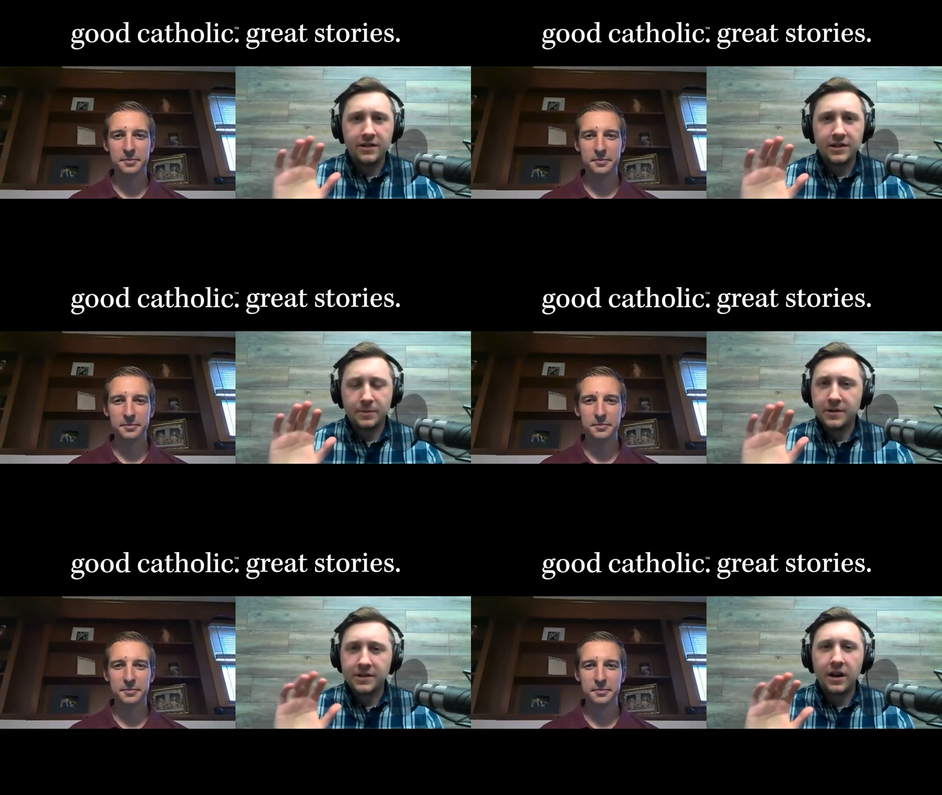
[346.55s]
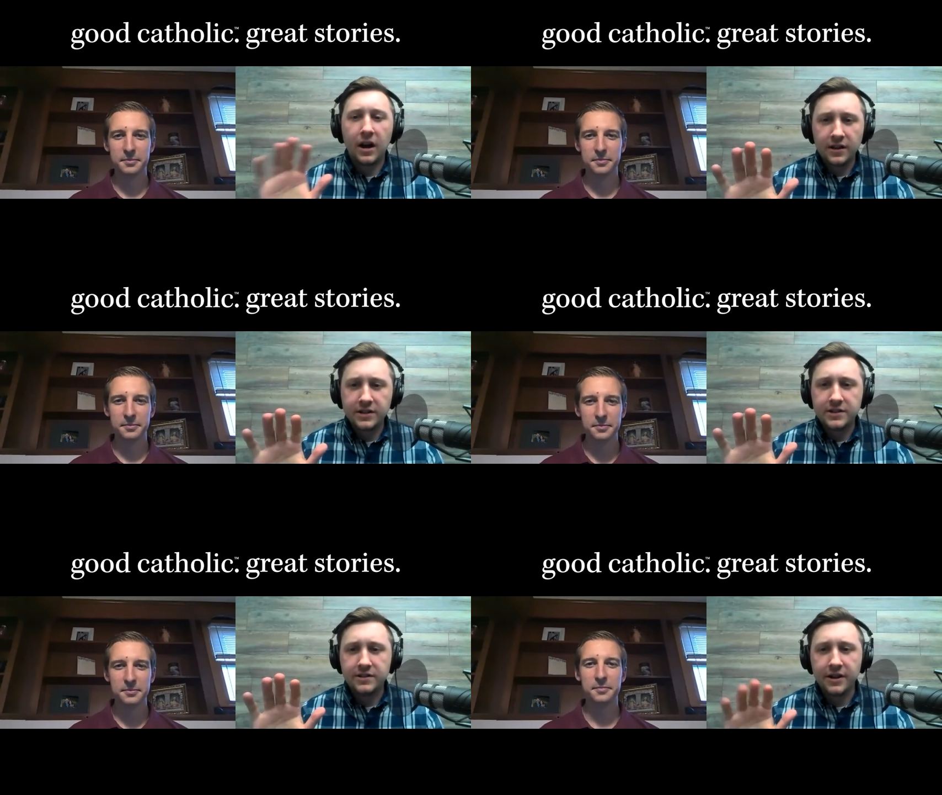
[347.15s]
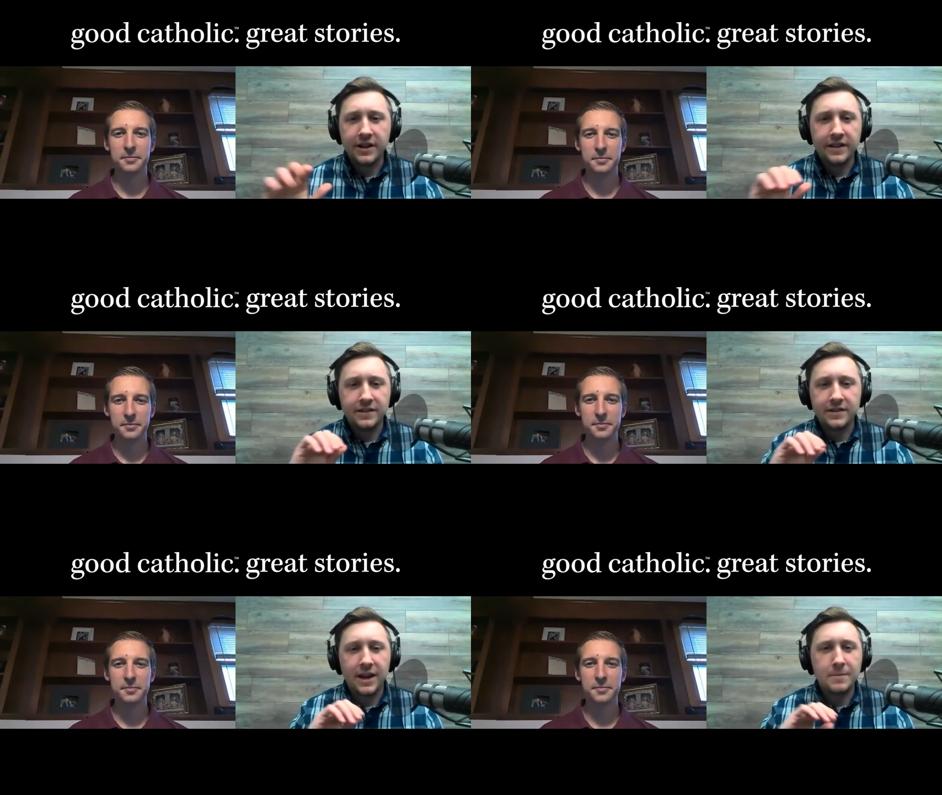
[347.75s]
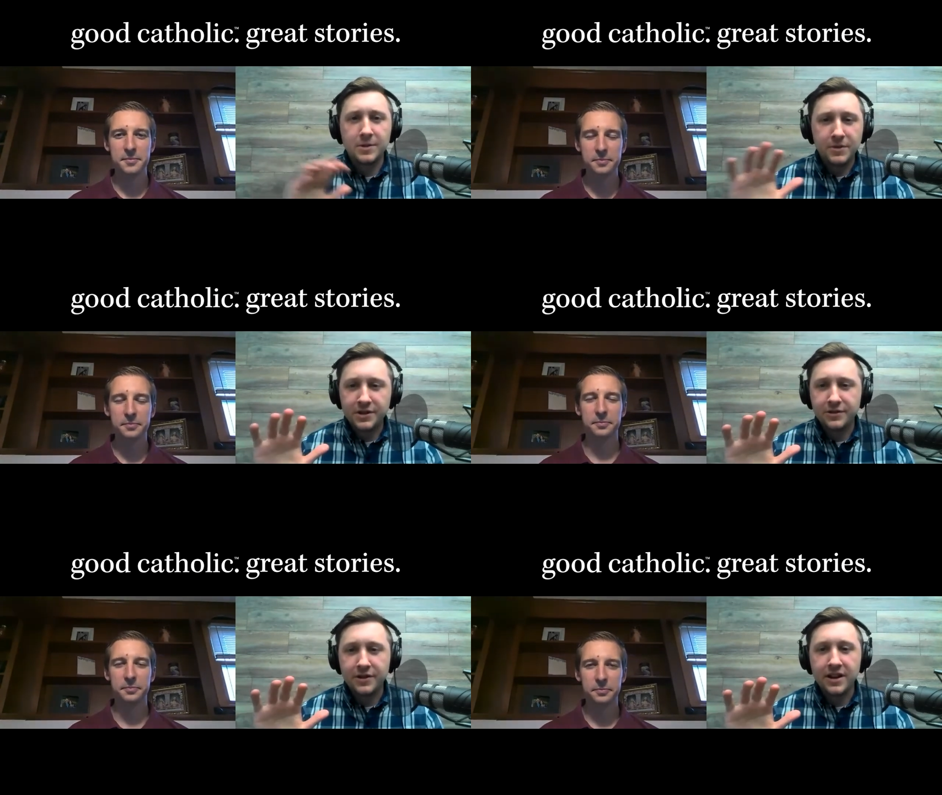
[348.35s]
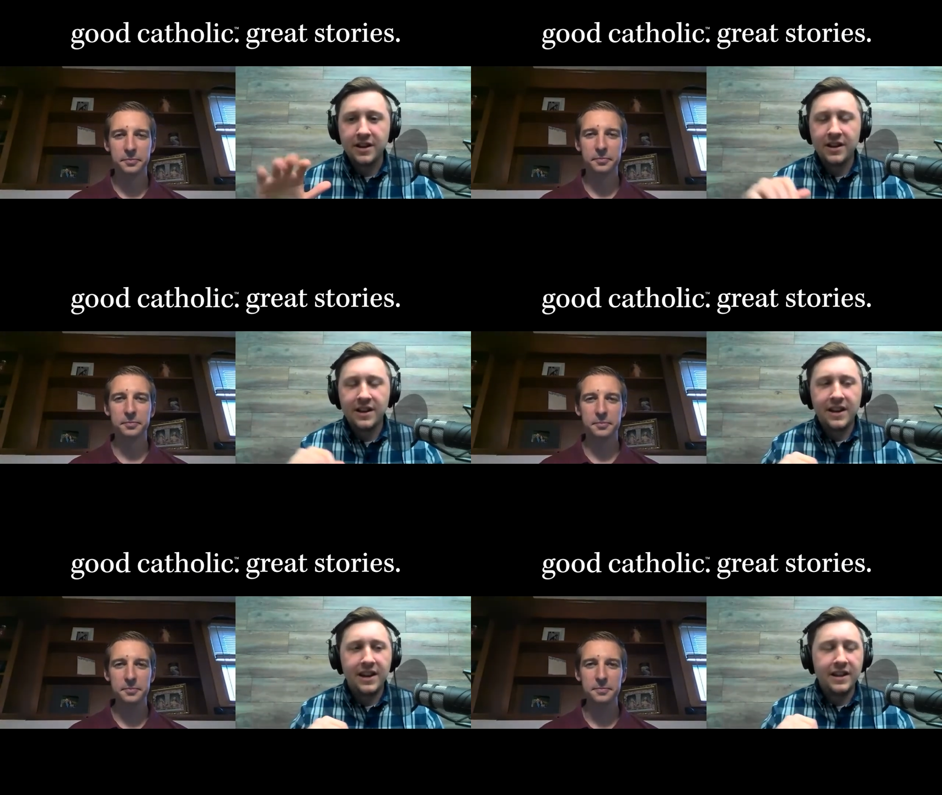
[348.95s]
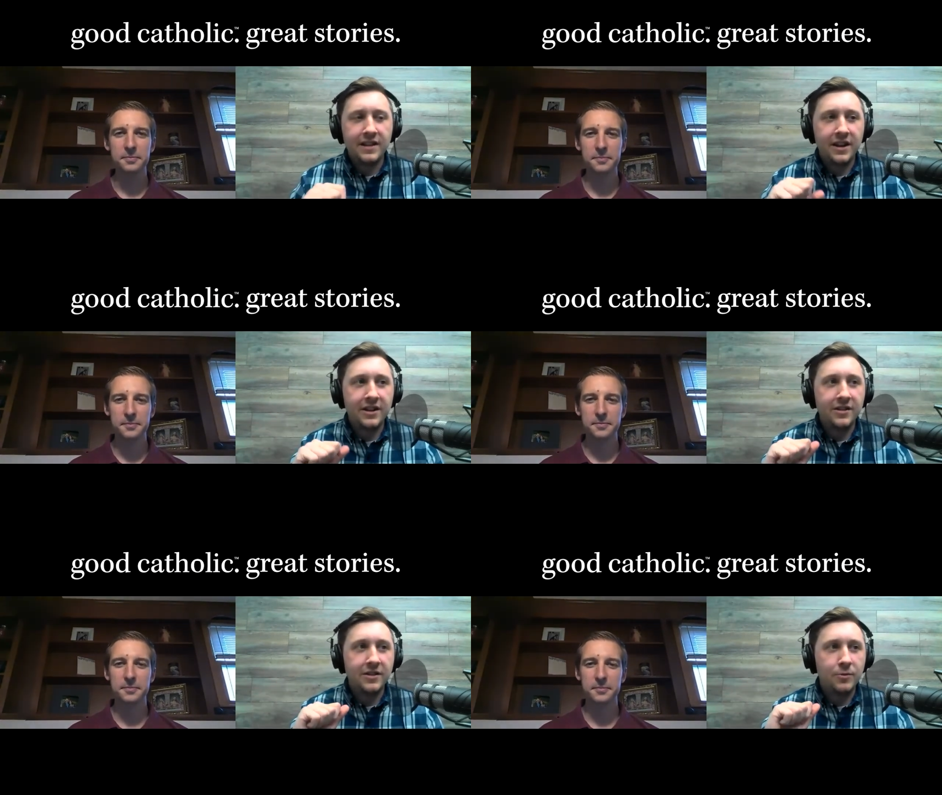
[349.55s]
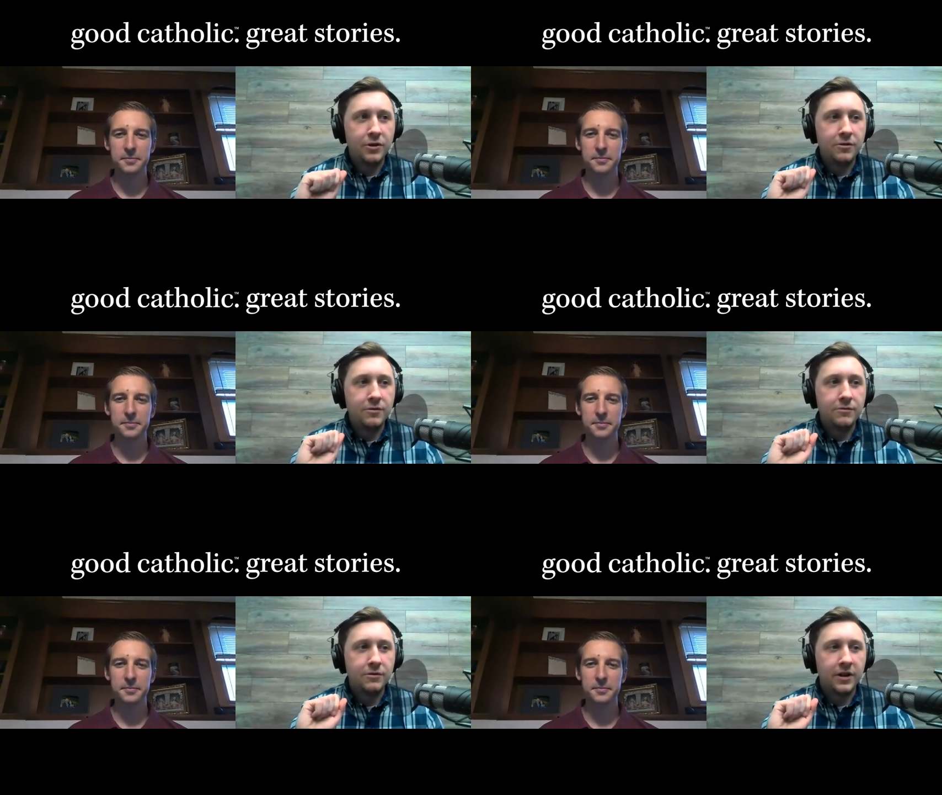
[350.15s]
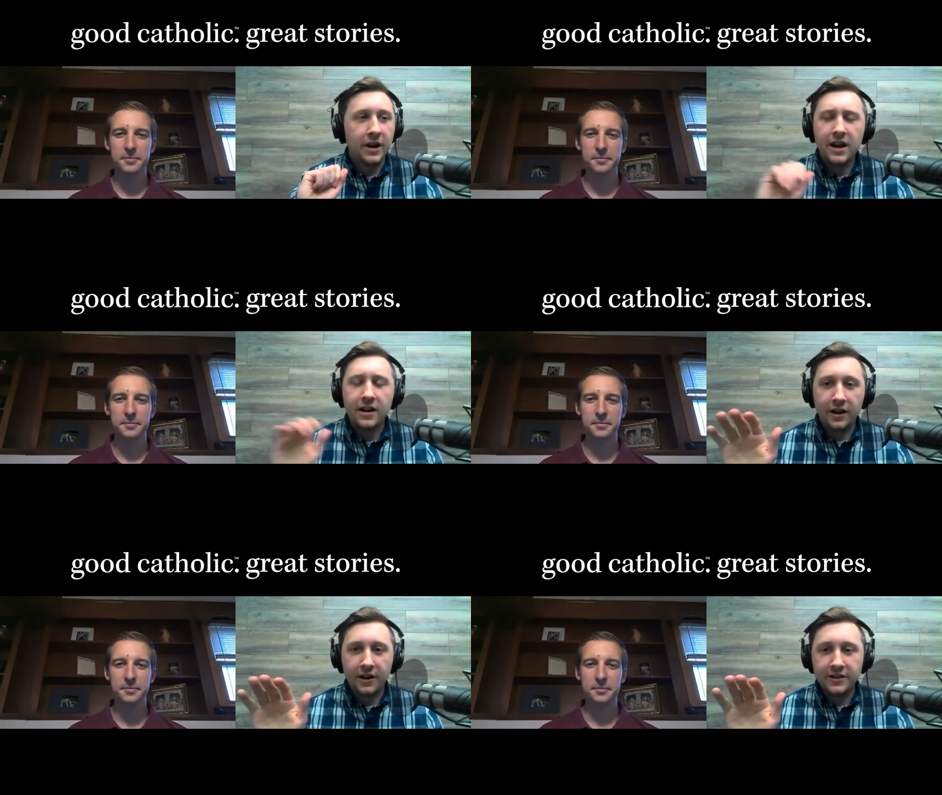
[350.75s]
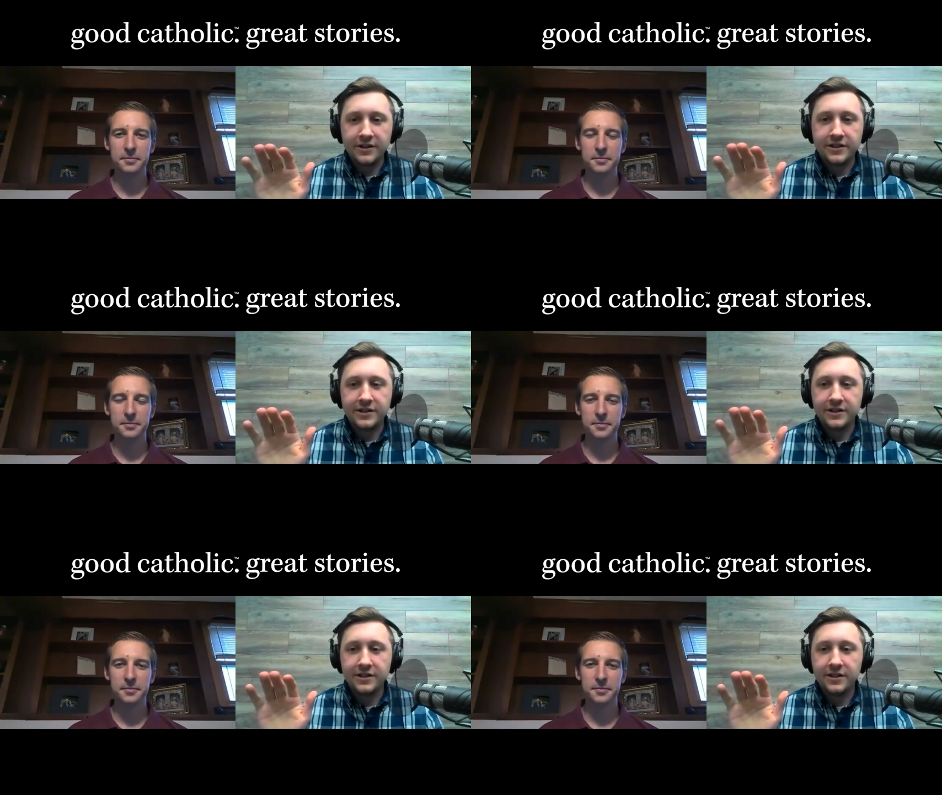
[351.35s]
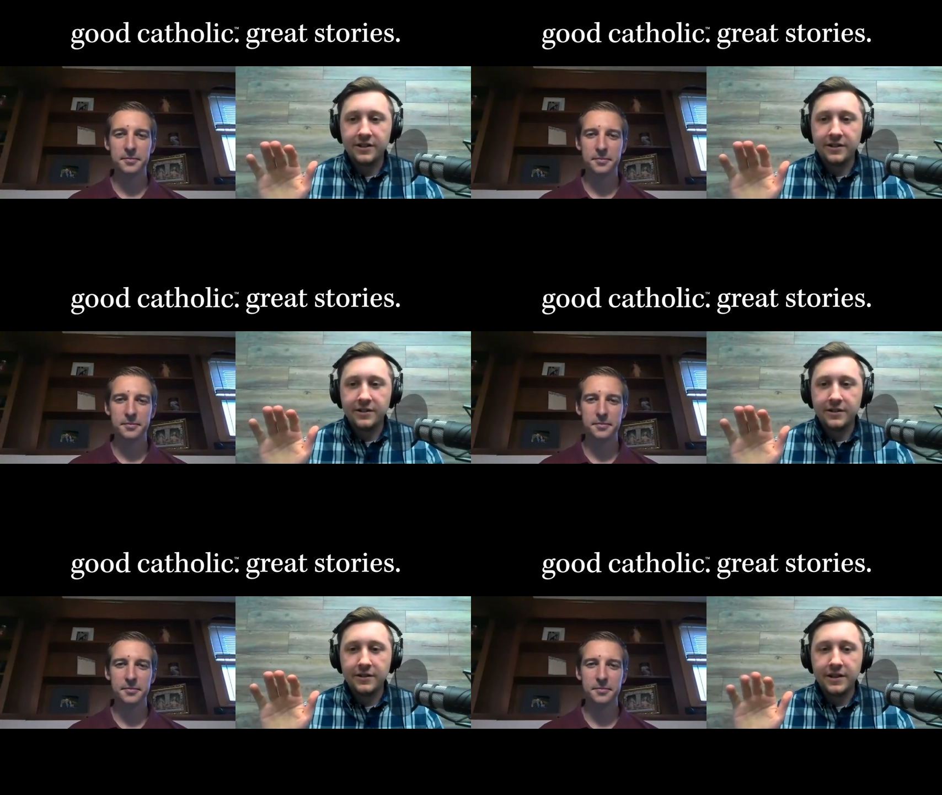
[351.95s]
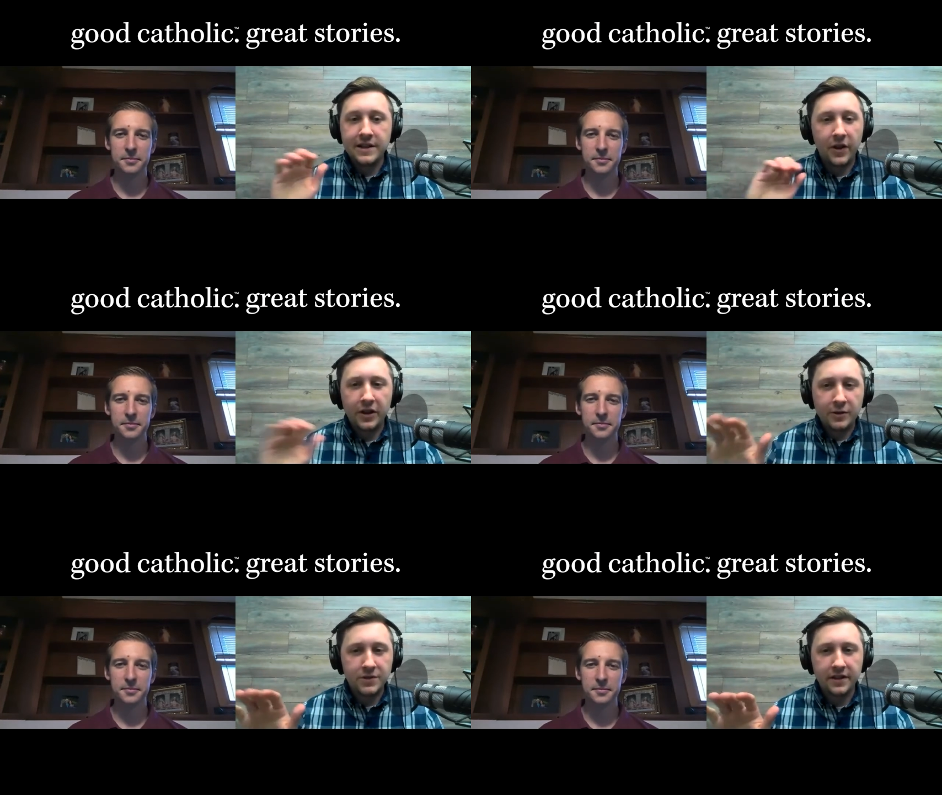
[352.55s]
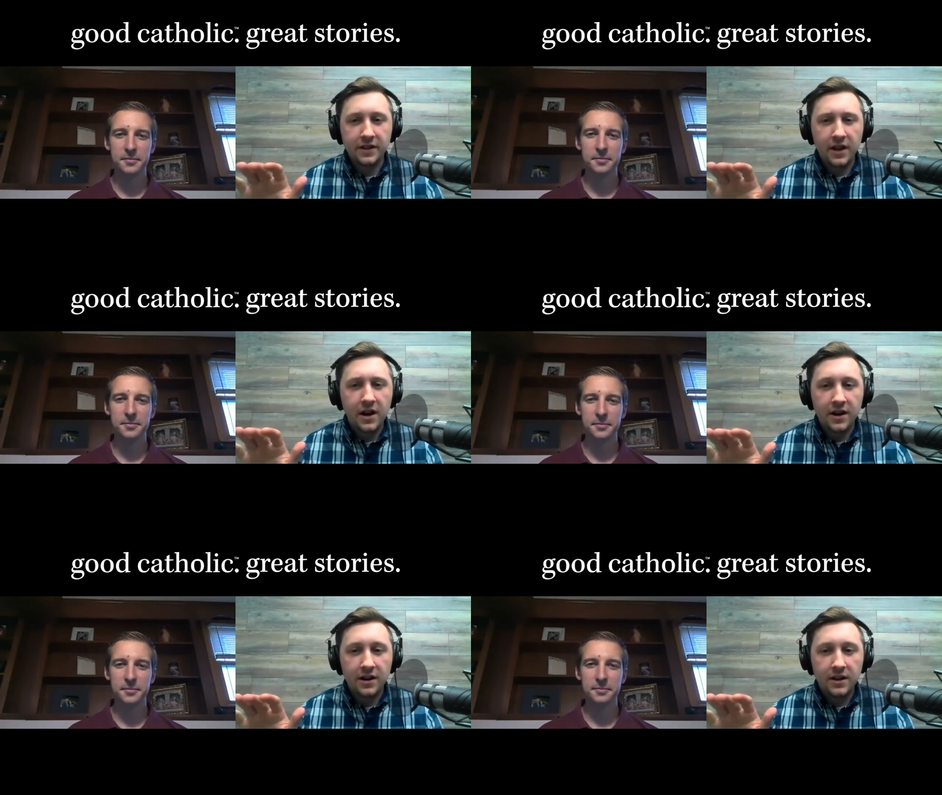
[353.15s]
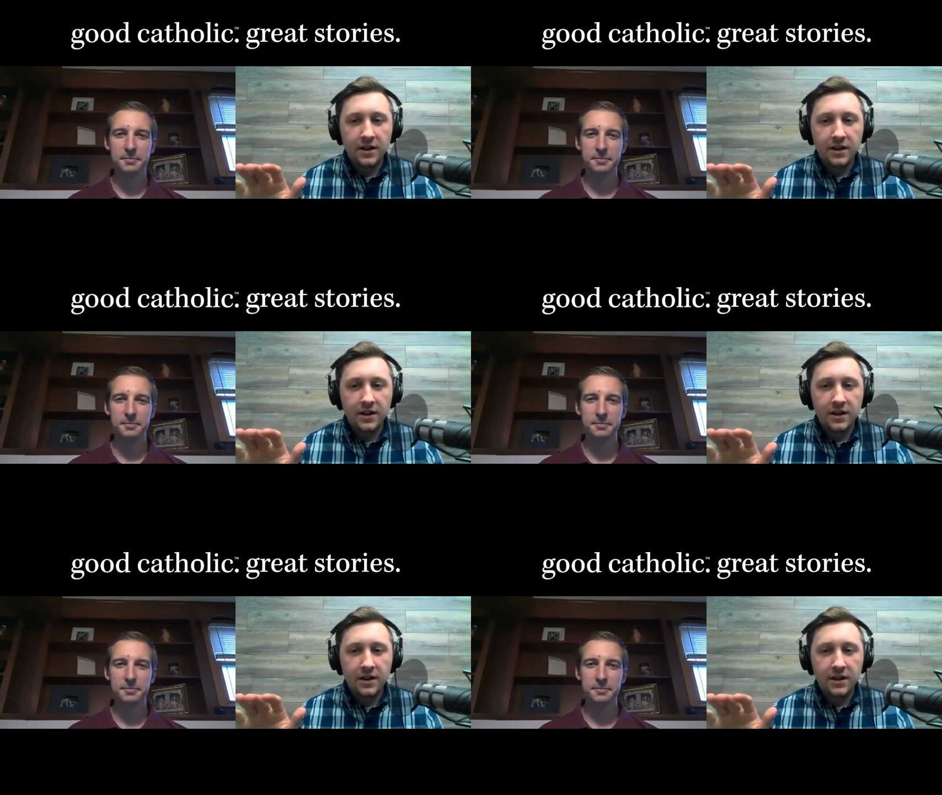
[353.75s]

Speaker 1: experience in college, right? You had campus ministry. And then when you got out of college, it felt like there was nothing there.